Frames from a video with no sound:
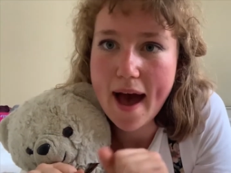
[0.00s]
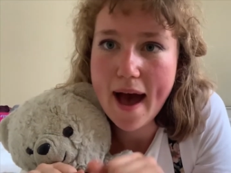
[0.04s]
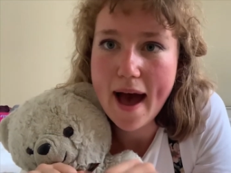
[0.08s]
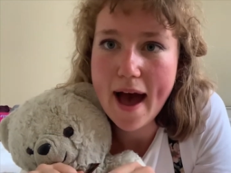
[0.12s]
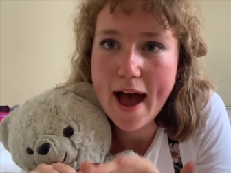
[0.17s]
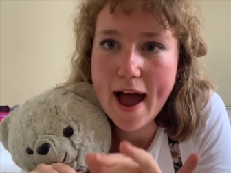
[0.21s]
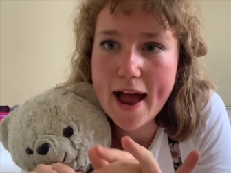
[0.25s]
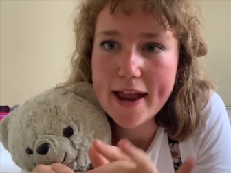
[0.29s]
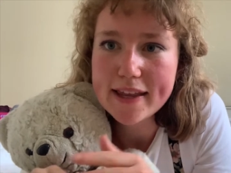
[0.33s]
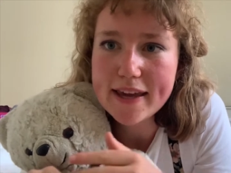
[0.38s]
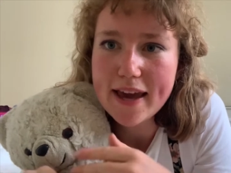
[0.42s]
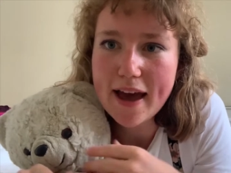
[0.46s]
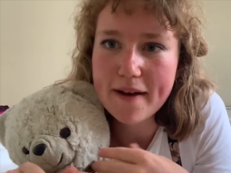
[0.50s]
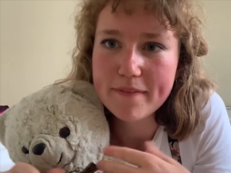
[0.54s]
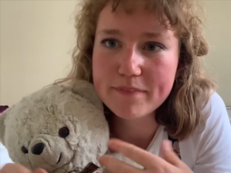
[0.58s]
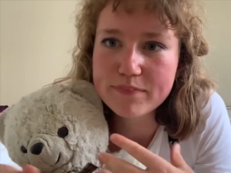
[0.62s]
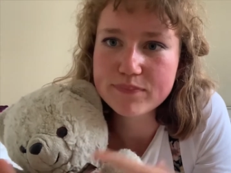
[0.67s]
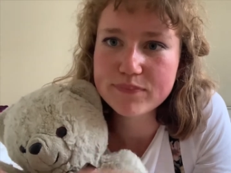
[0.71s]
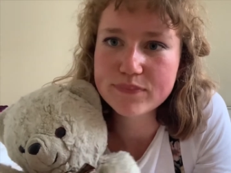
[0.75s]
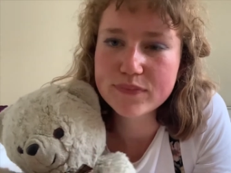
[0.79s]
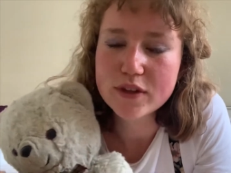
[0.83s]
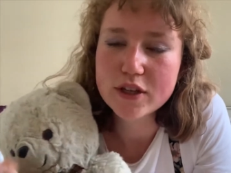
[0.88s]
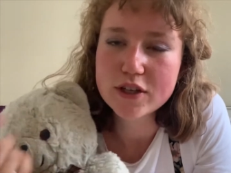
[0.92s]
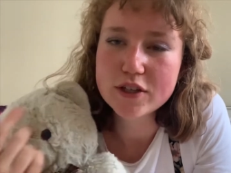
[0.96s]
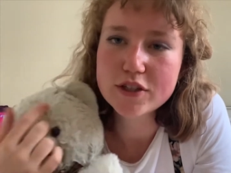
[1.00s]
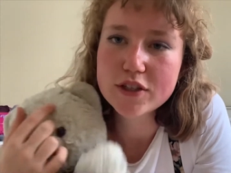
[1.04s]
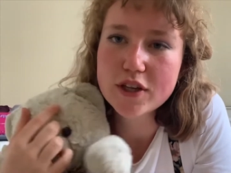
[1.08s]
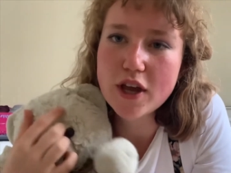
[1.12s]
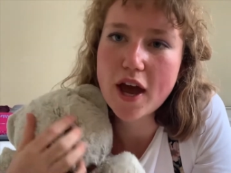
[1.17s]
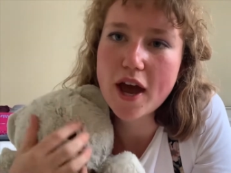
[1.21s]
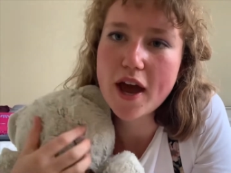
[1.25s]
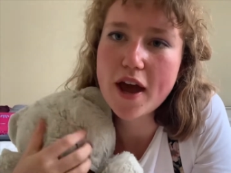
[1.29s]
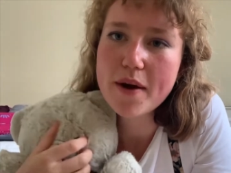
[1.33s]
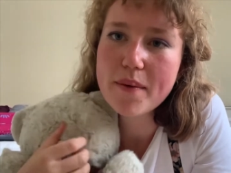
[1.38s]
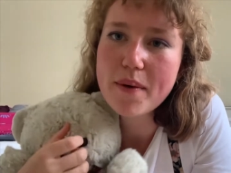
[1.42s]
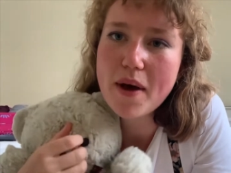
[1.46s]
And yeah,
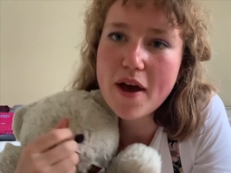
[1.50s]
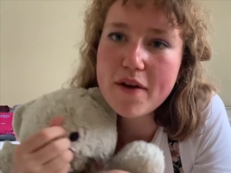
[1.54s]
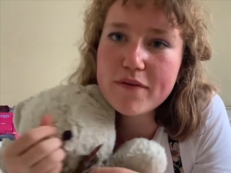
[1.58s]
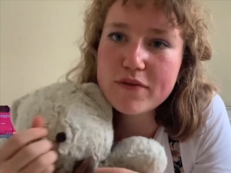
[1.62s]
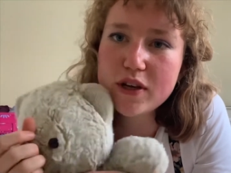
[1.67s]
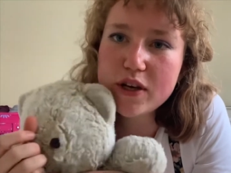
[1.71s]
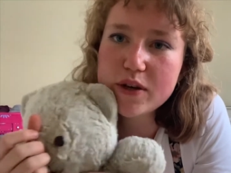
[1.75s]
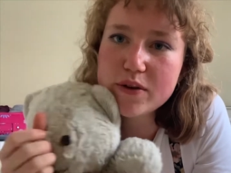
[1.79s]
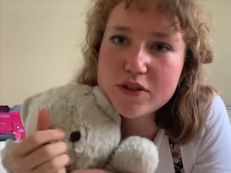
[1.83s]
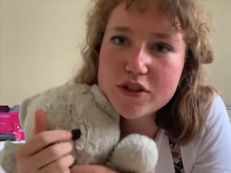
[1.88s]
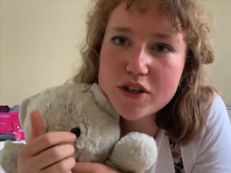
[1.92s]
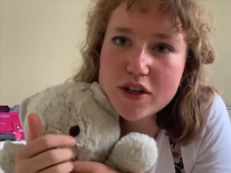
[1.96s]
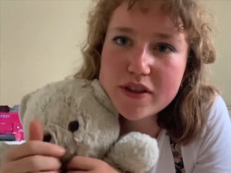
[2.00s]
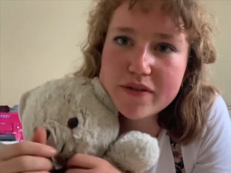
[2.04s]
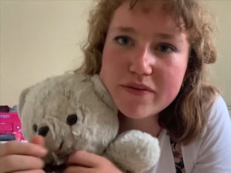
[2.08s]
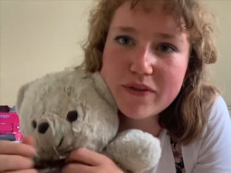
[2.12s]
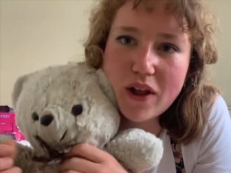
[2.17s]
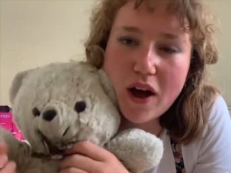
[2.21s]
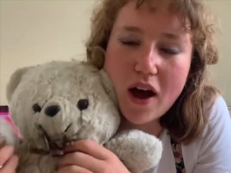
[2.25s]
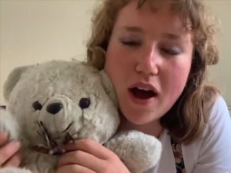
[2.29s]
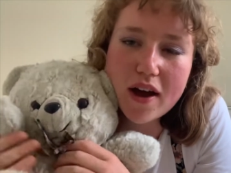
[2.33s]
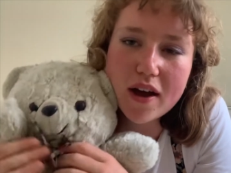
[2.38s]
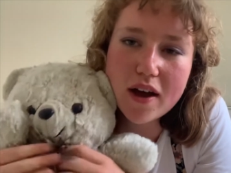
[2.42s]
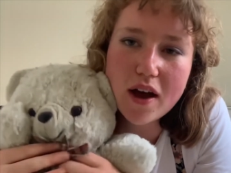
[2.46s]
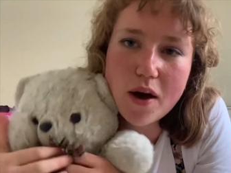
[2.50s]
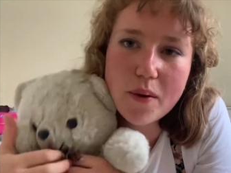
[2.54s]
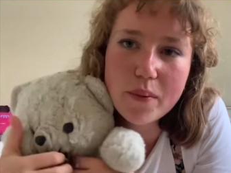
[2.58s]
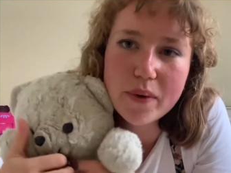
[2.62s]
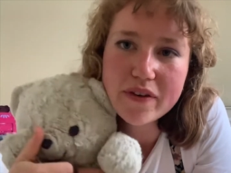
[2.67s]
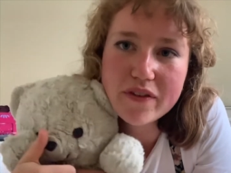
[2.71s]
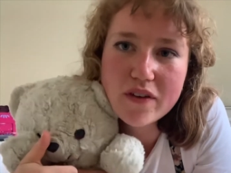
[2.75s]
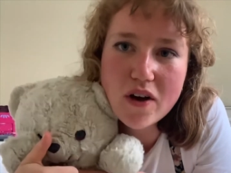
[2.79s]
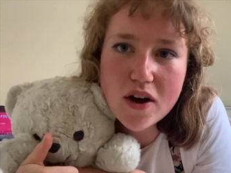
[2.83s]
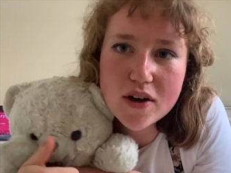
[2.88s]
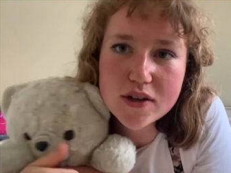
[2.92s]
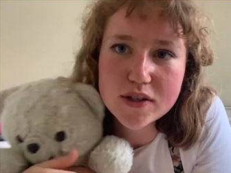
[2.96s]
so hopefully you enjoyed the vlog.
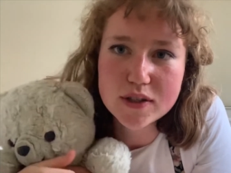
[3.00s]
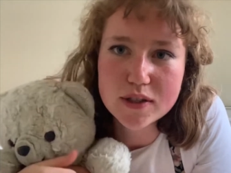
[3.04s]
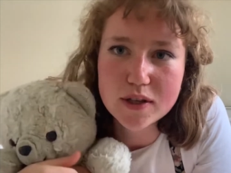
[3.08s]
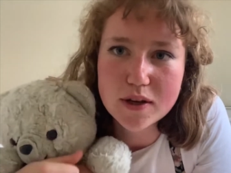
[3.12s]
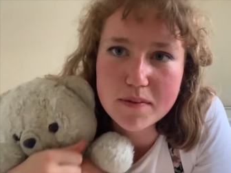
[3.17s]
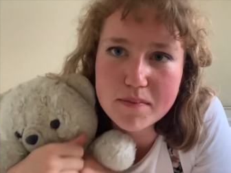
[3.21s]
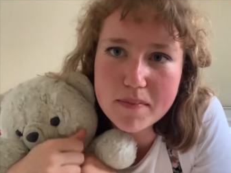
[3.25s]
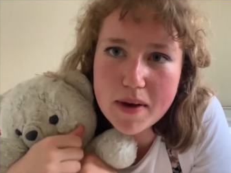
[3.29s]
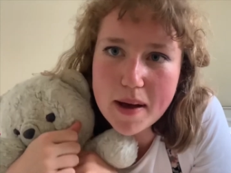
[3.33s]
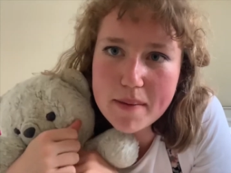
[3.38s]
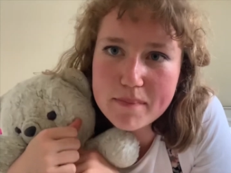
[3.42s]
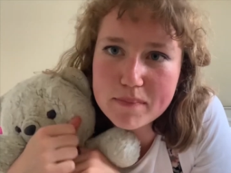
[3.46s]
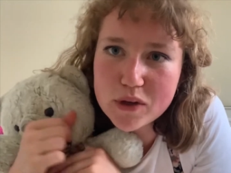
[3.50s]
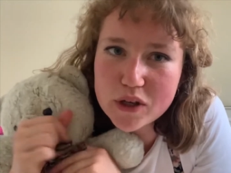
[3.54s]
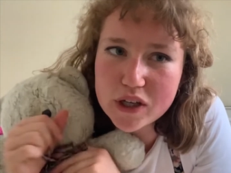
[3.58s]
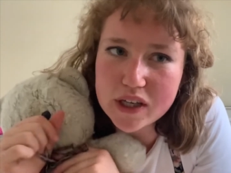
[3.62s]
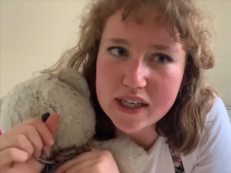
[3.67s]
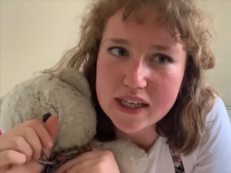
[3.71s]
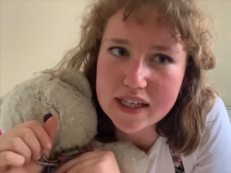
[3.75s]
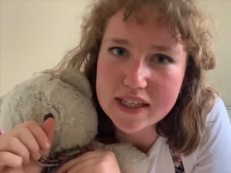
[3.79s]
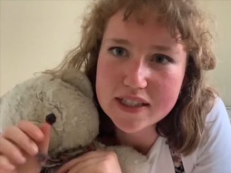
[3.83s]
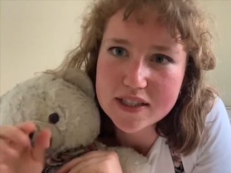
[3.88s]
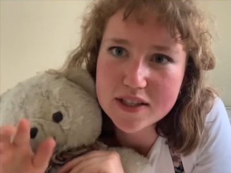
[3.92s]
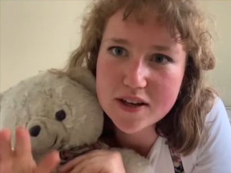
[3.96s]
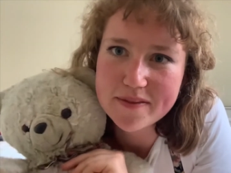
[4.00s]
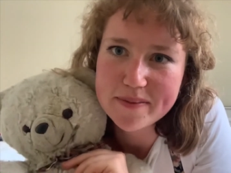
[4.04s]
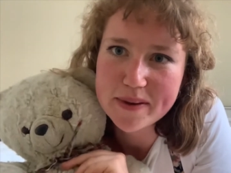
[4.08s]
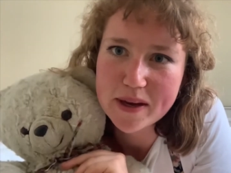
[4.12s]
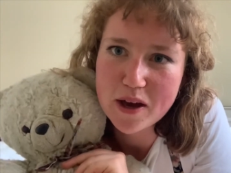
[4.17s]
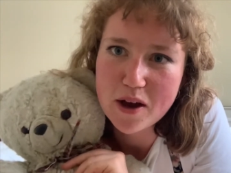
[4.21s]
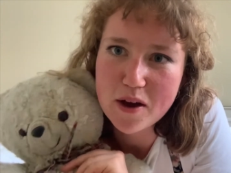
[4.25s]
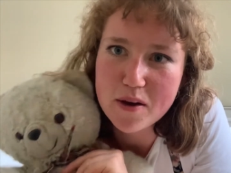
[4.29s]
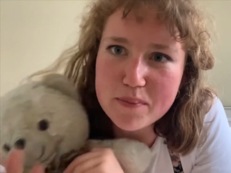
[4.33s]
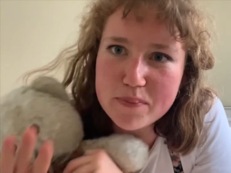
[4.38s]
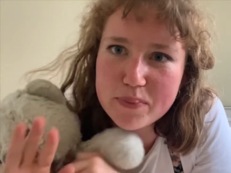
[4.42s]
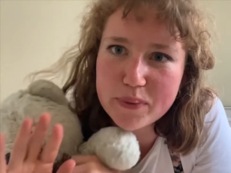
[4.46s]
We've got some monkeys
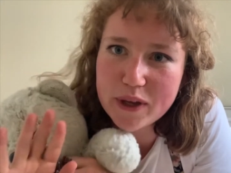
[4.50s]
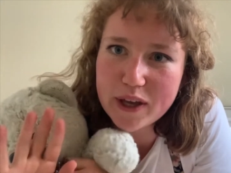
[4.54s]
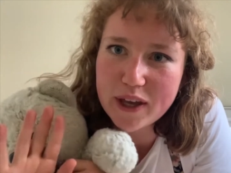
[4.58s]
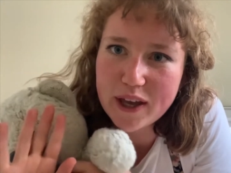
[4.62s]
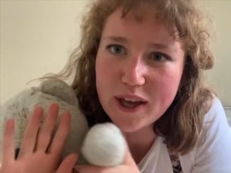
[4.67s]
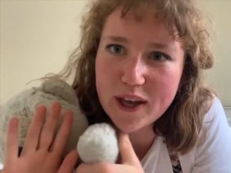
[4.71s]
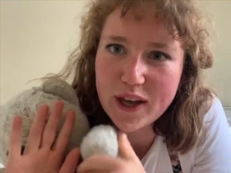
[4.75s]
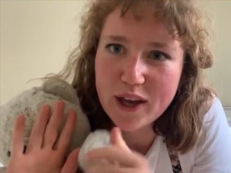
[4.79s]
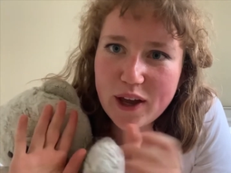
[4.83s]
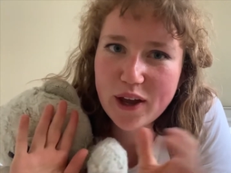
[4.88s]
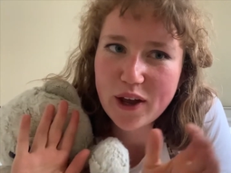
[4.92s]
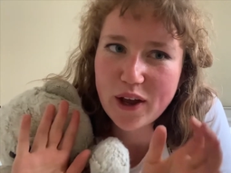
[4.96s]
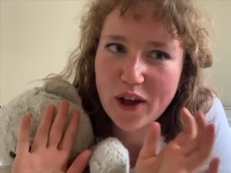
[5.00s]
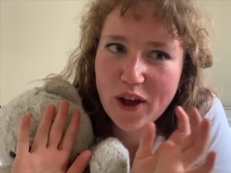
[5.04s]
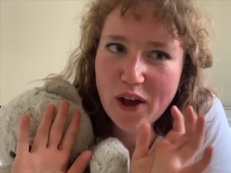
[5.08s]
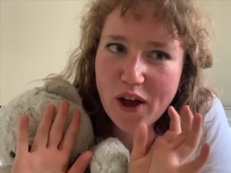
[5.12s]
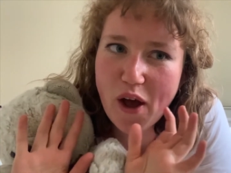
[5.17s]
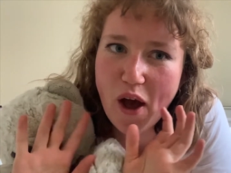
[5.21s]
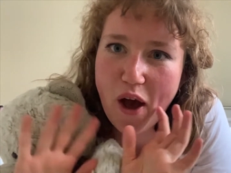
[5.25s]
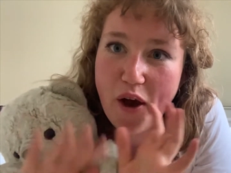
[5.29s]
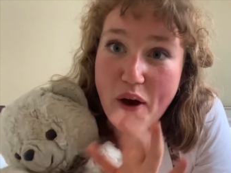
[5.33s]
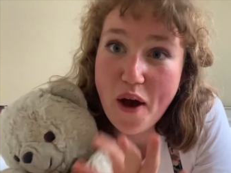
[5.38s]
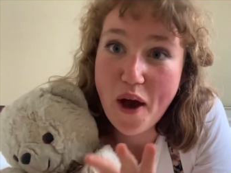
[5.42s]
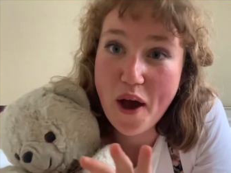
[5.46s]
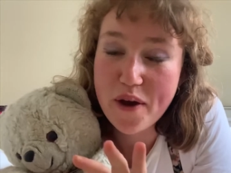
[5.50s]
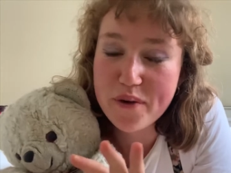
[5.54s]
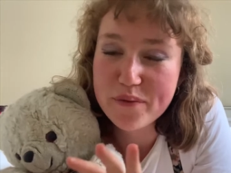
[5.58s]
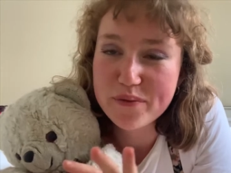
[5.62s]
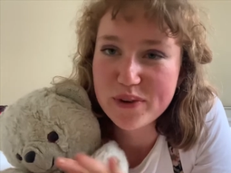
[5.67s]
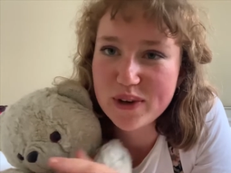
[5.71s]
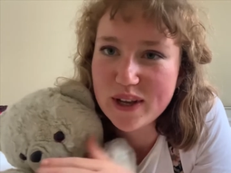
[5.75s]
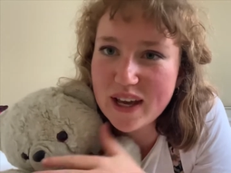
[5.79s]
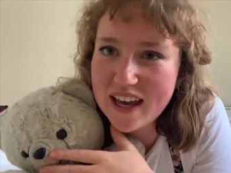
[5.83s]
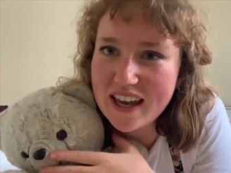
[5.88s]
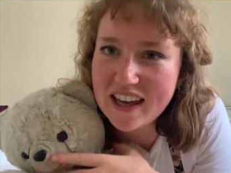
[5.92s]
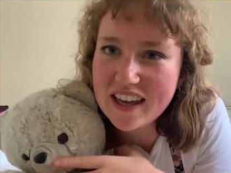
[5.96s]
coming up,
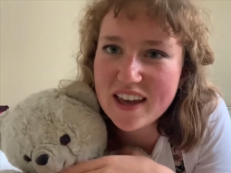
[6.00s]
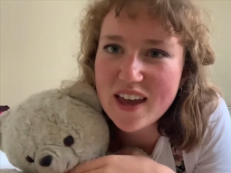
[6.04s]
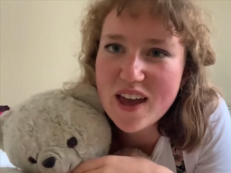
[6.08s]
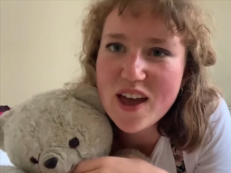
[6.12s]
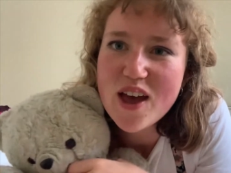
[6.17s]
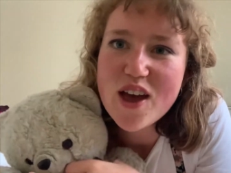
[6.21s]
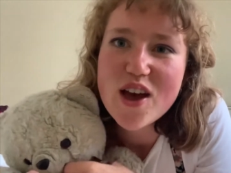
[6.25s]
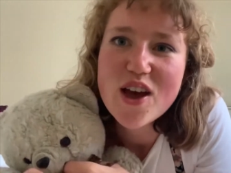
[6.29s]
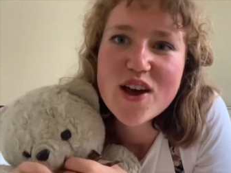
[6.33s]
hopefully.